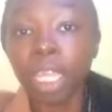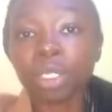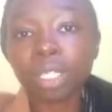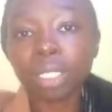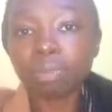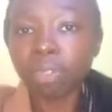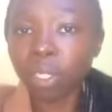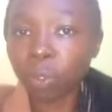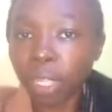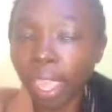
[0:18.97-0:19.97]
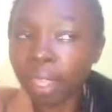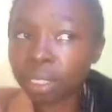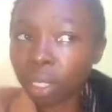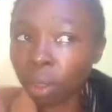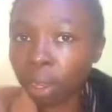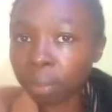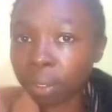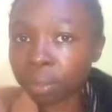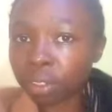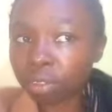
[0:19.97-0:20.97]
today's video, it's all
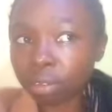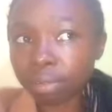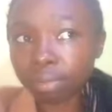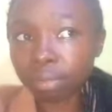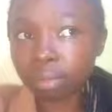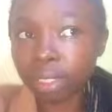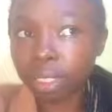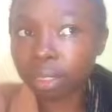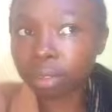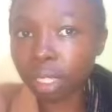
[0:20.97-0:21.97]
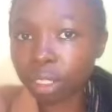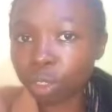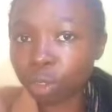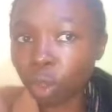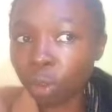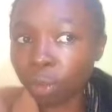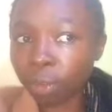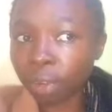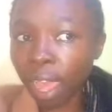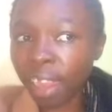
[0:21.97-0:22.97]
about, you know, is it reaction or
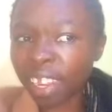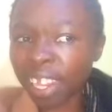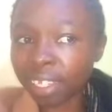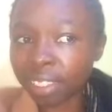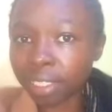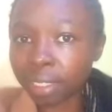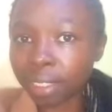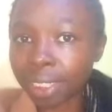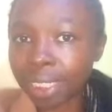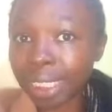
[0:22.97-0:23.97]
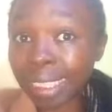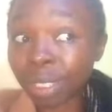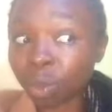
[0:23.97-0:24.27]
analysis?